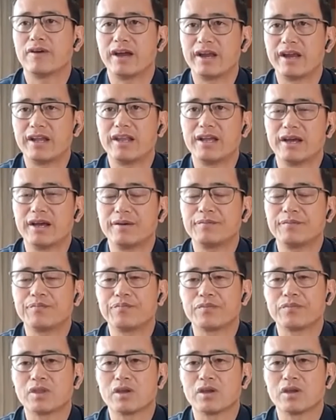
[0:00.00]
idea,
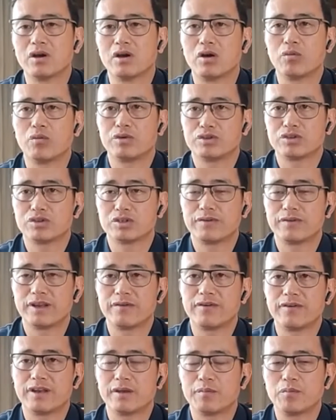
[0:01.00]
which was
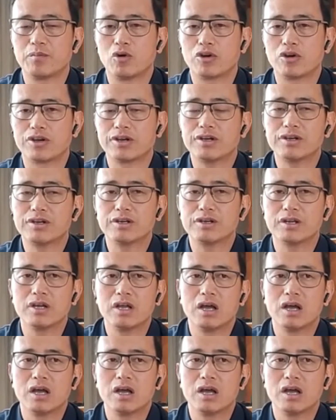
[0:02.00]
very, very important.